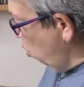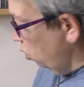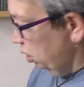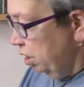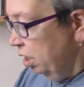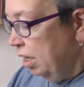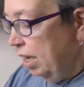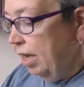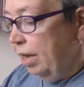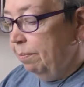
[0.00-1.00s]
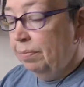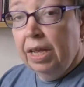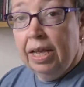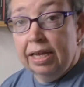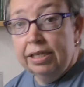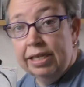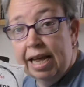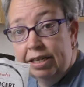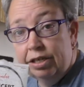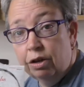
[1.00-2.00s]
bought um, a
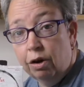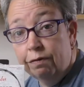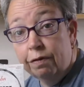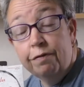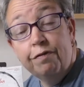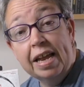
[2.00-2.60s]
set of